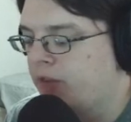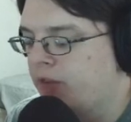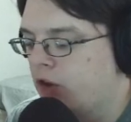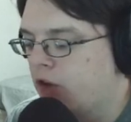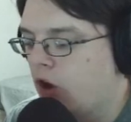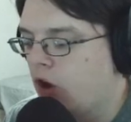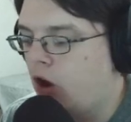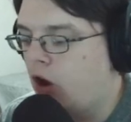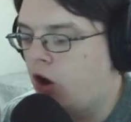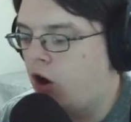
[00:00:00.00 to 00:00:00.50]

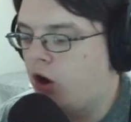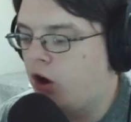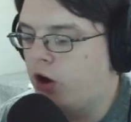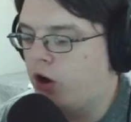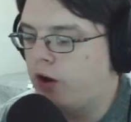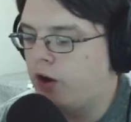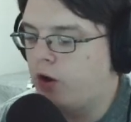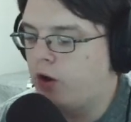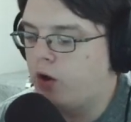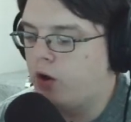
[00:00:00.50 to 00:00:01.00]

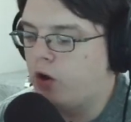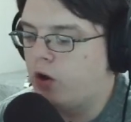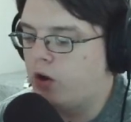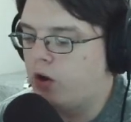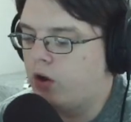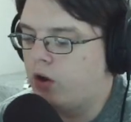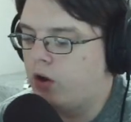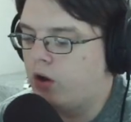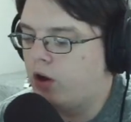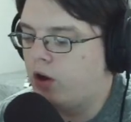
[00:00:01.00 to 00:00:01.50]
on
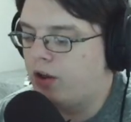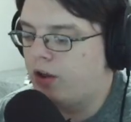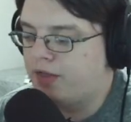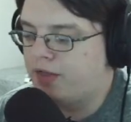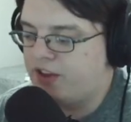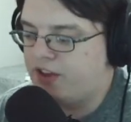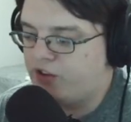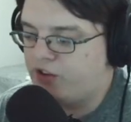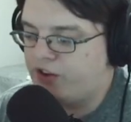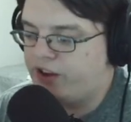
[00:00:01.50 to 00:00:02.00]

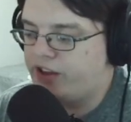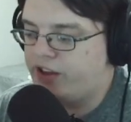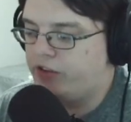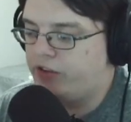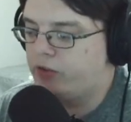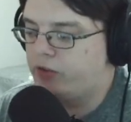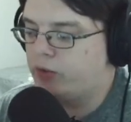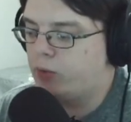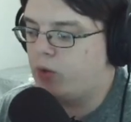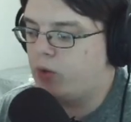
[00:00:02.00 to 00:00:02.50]

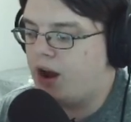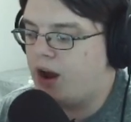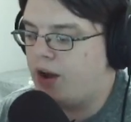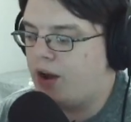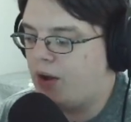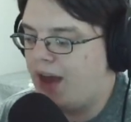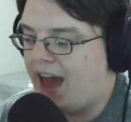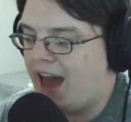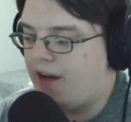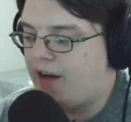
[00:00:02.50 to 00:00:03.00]
theories where I
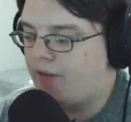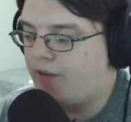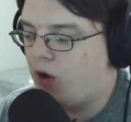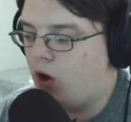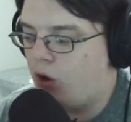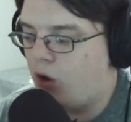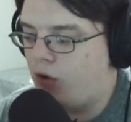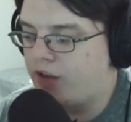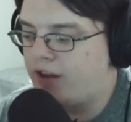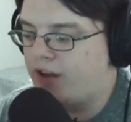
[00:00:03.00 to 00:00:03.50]
don't have
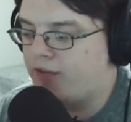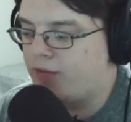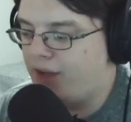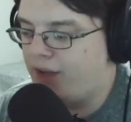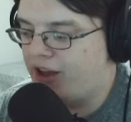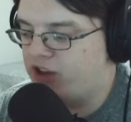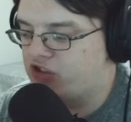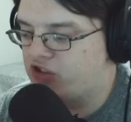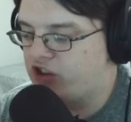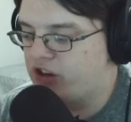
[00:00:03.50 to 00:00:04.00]
all the
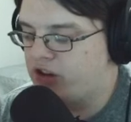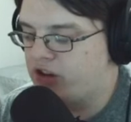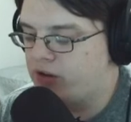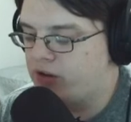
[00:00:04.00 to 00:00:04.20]
information.